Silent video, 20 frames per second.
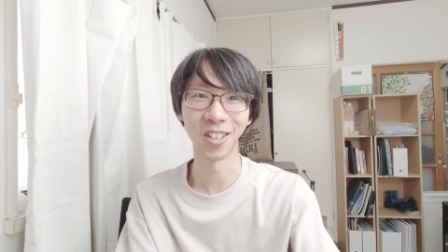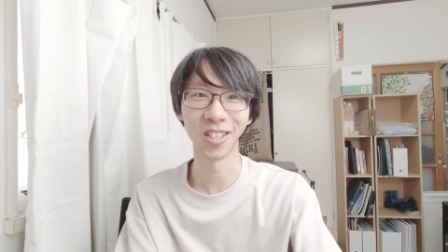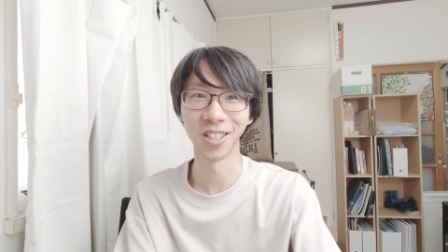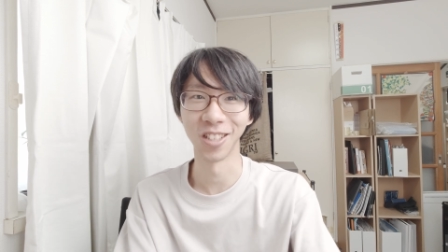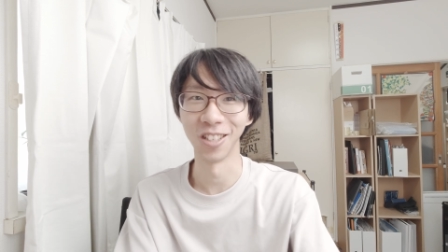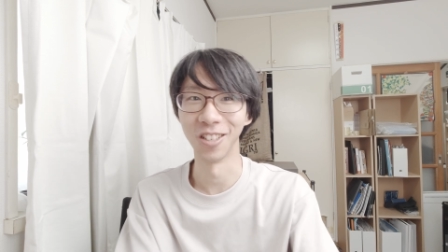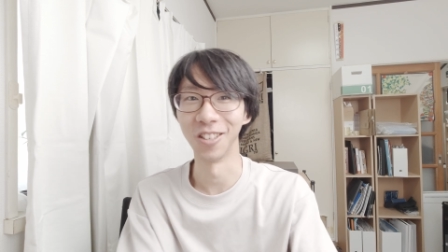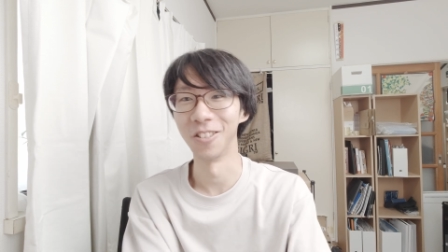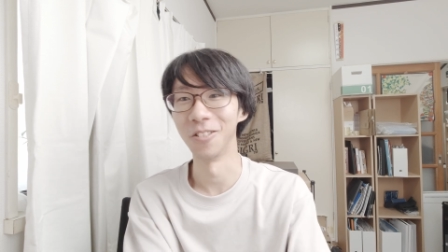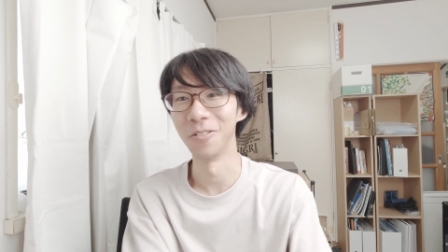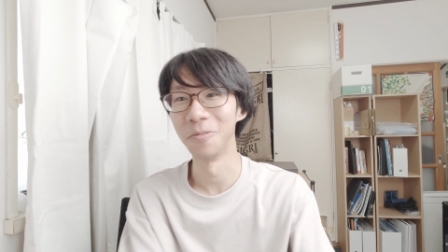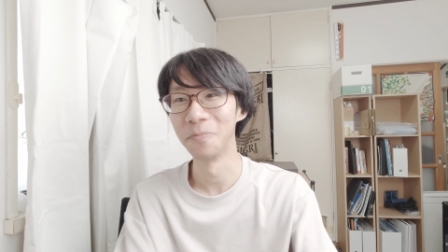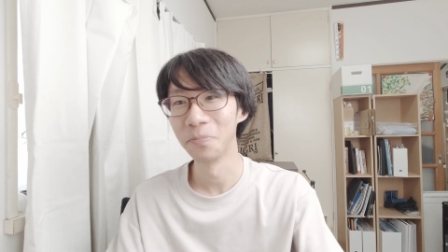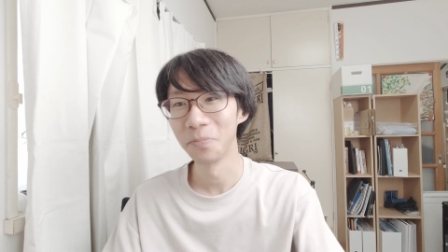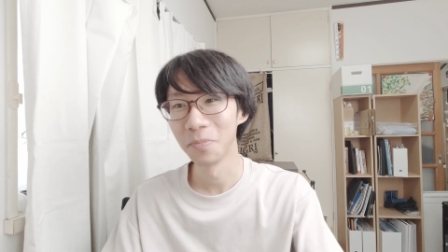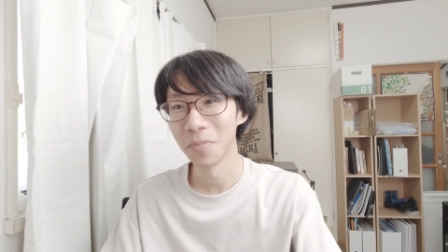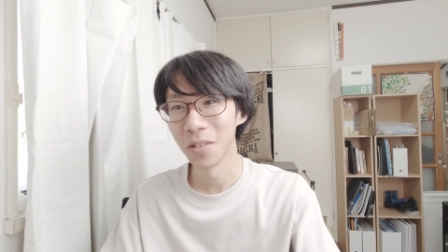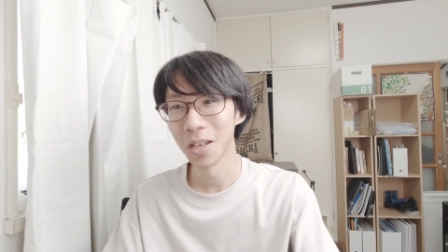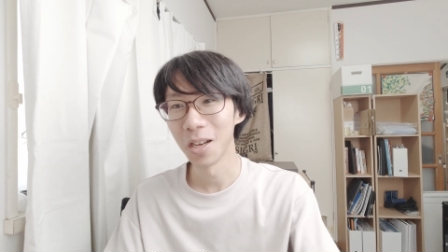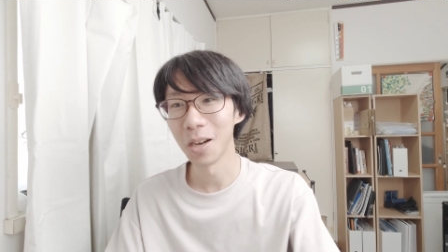So
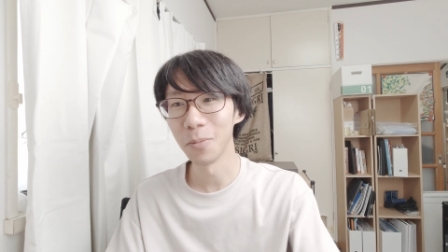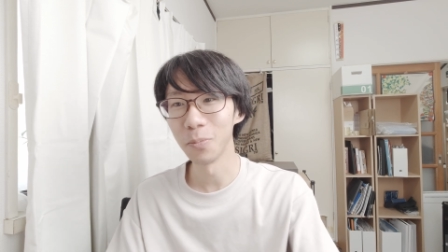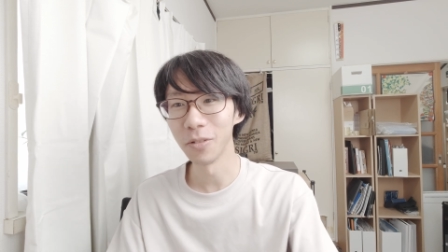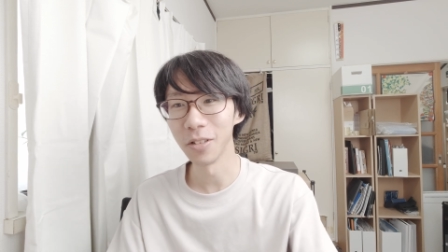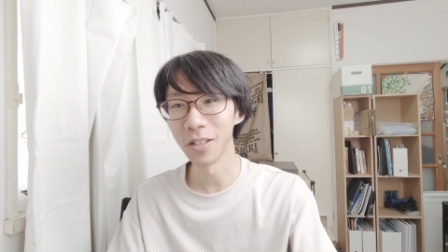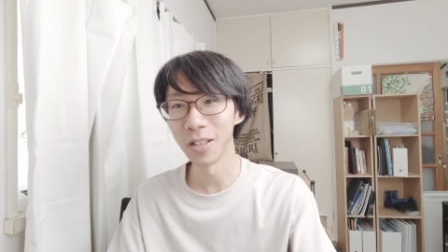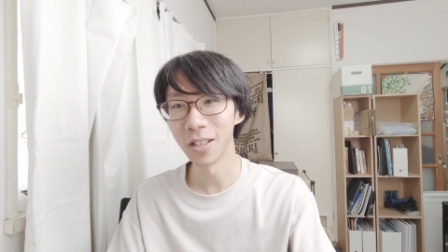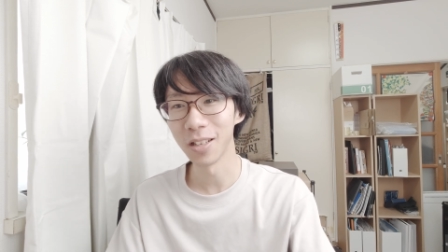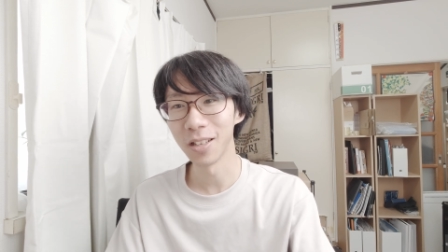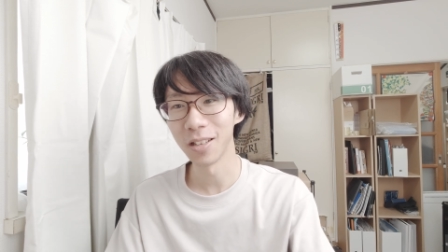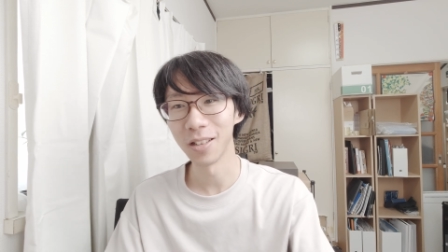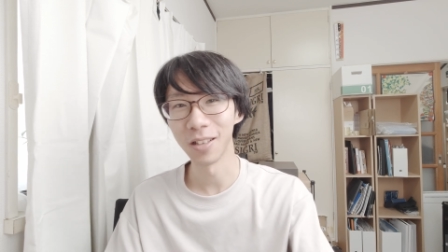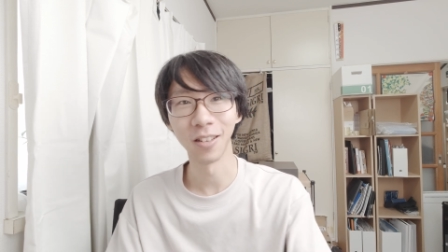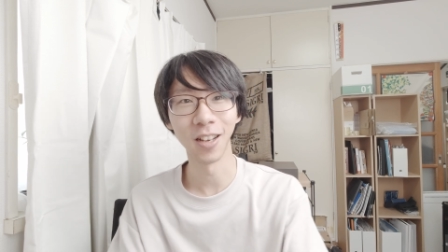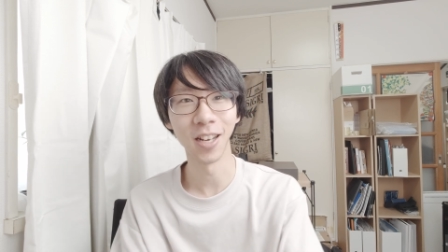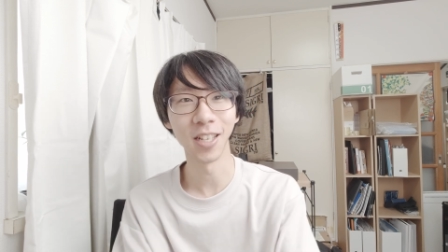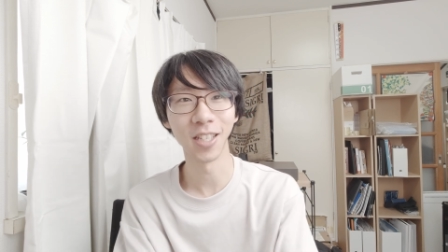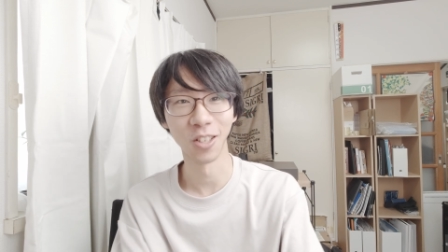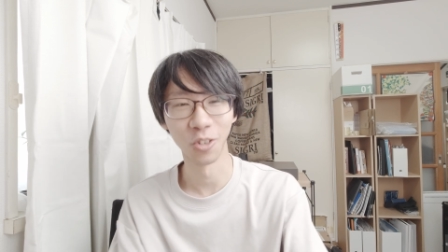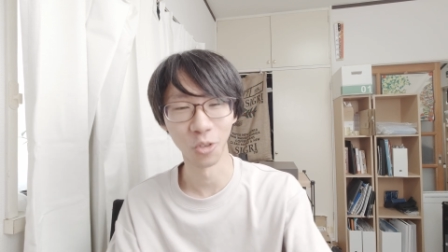hopefully you
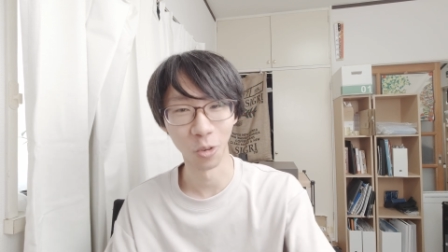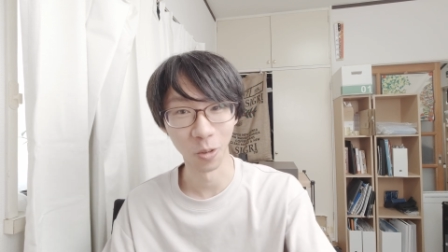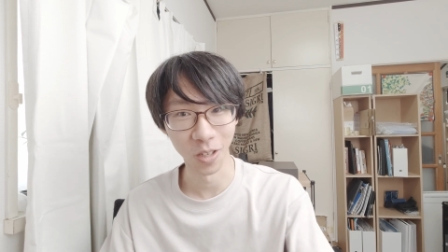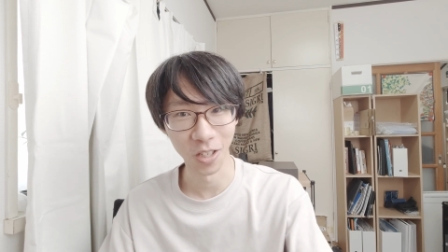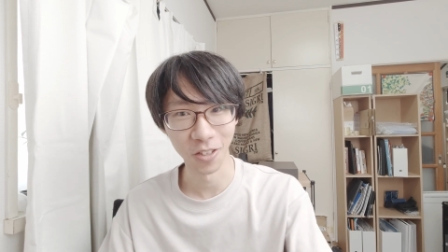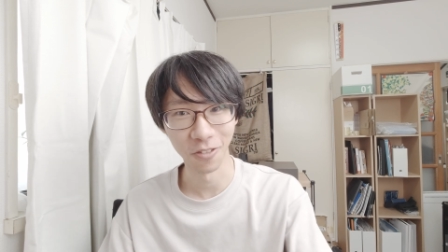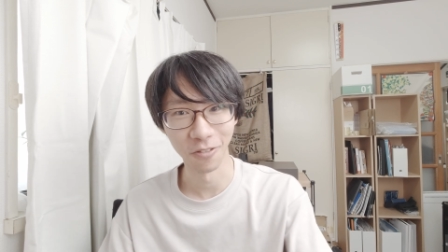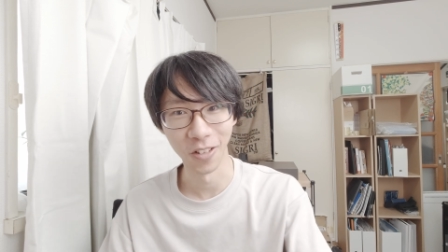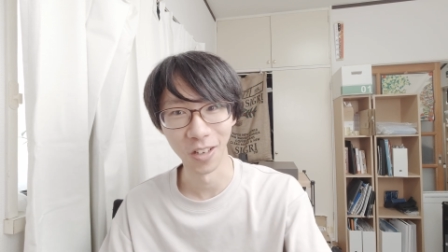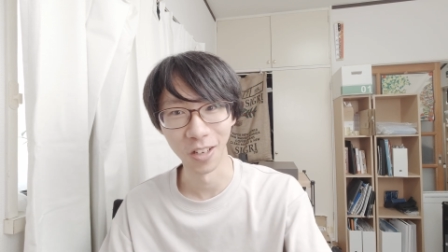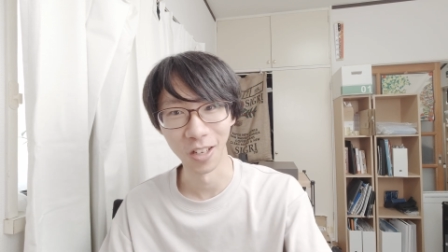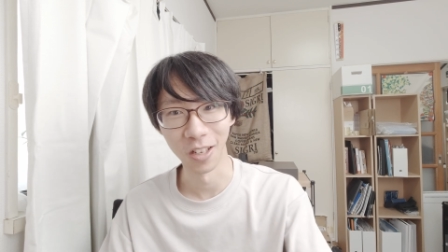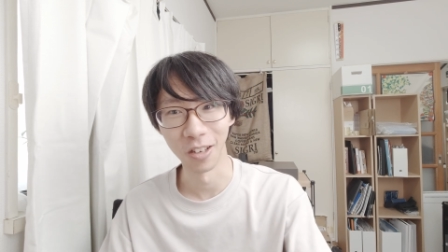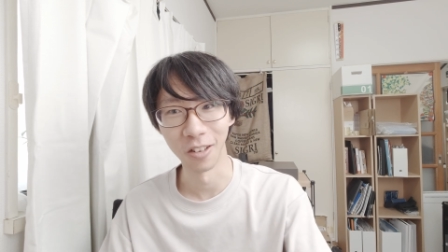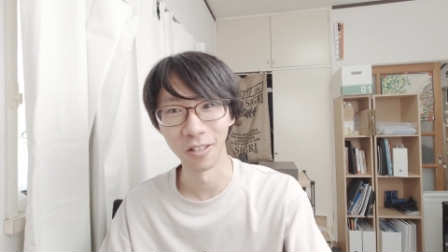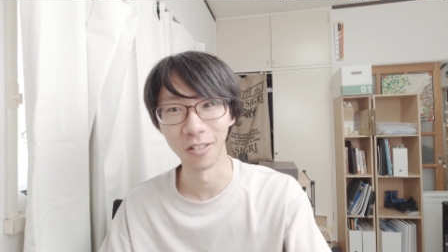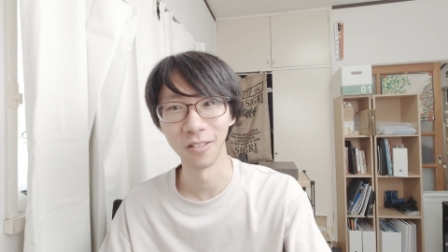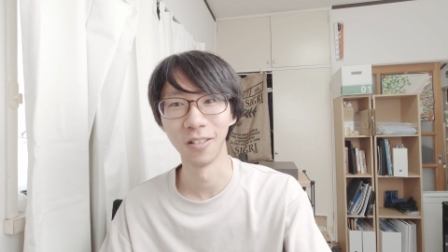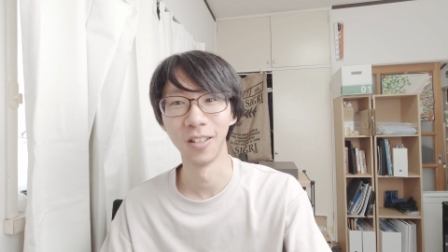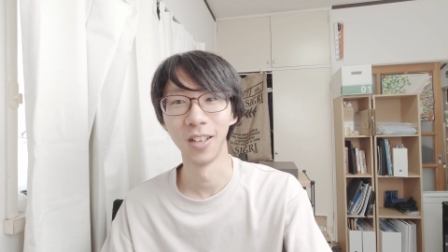guys enjoy this
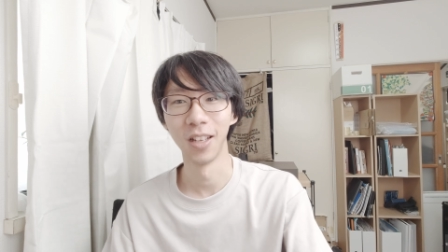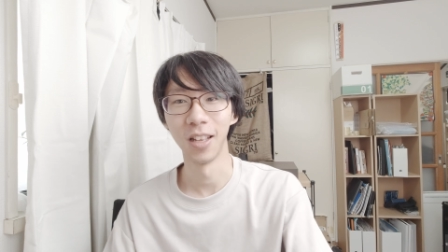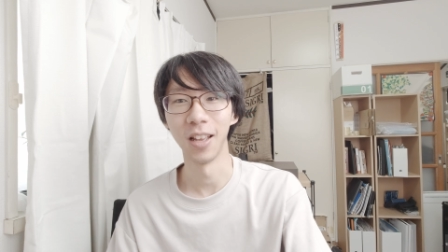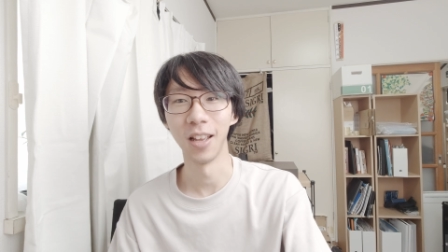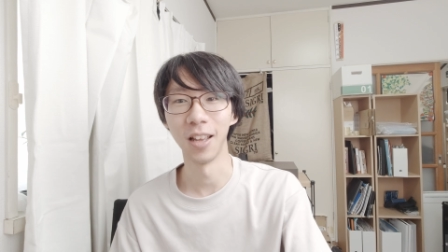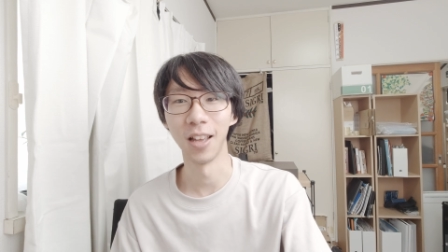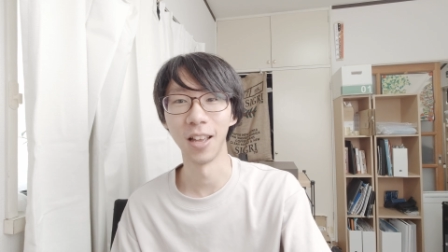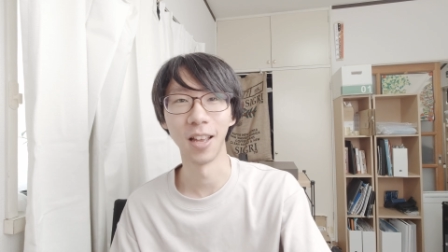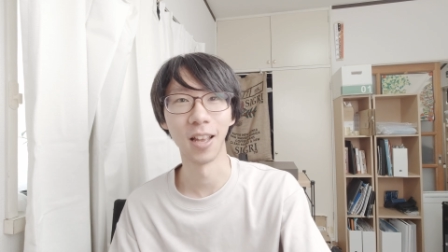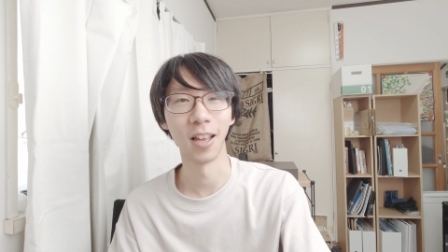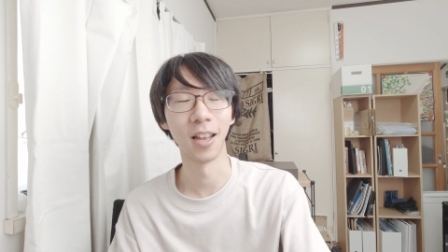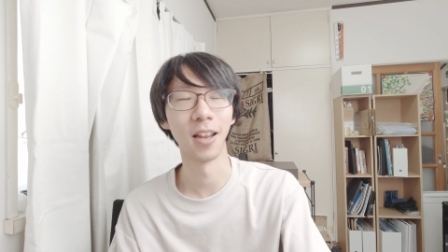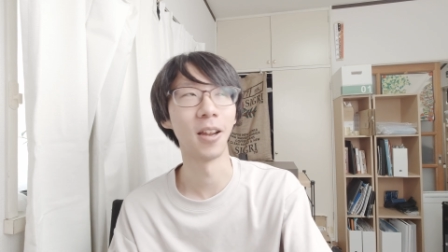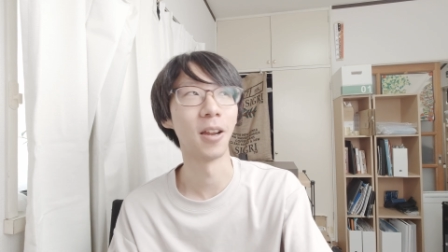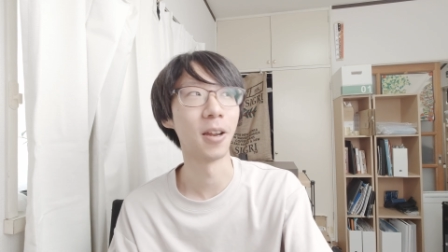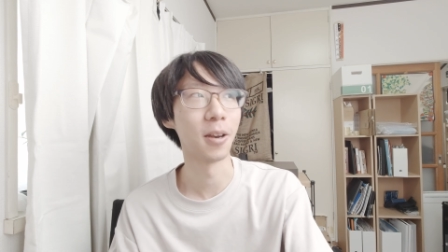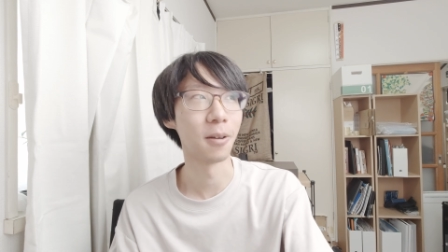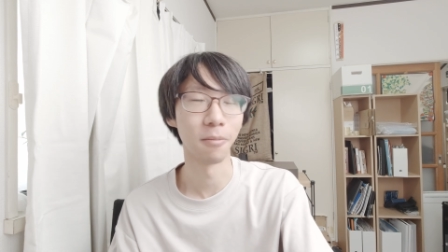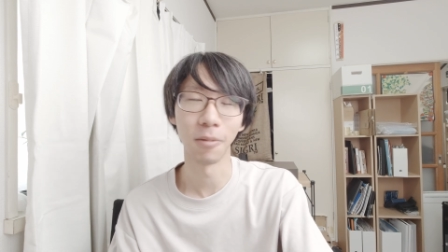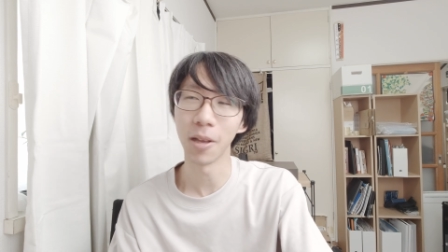video,
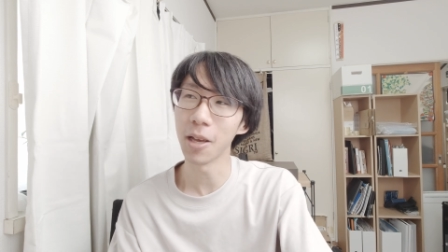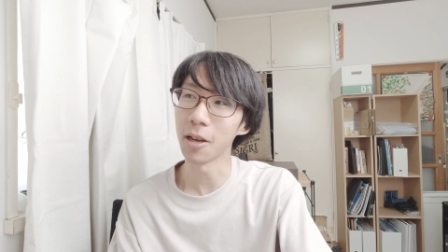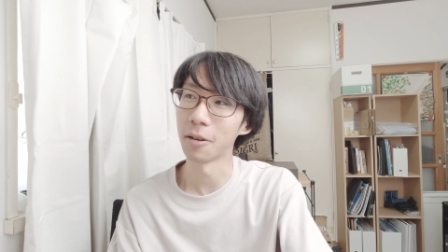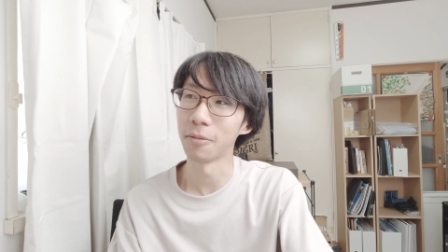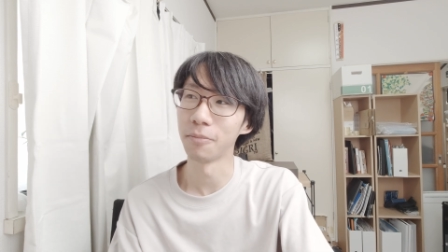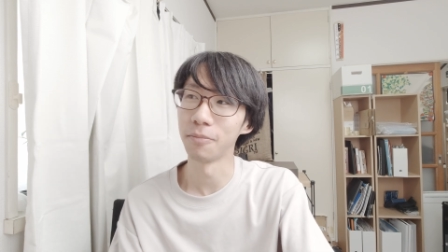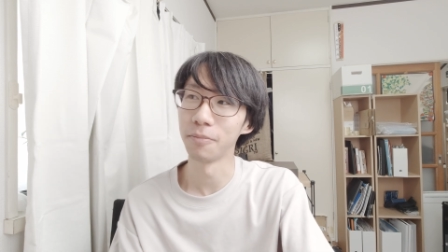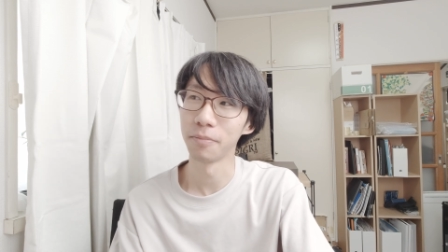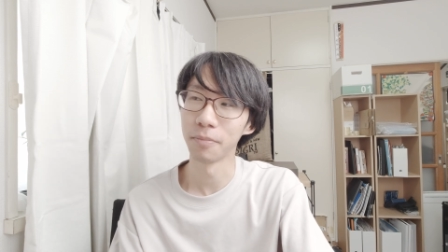and yeah,